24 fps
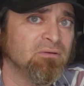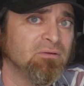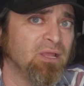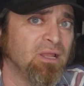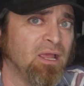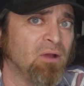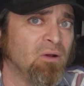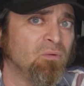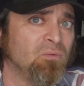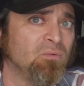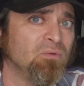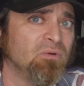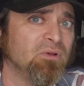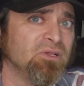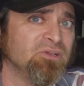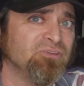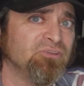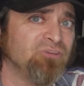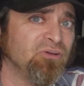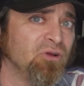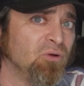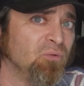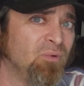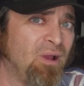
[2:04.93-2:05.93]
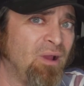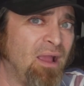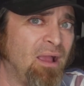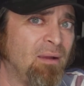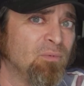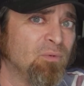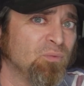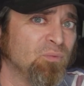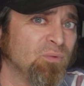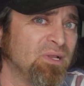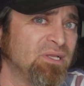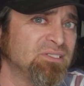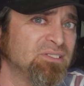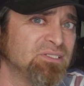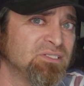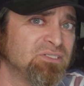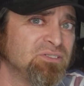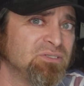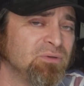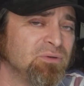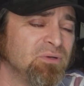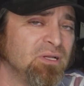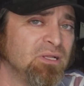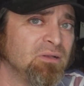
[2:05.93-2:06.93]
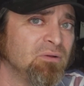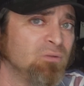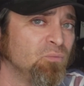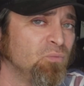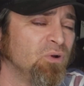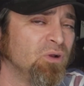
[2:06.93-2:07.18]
Now, is there a rhyme or reason to it?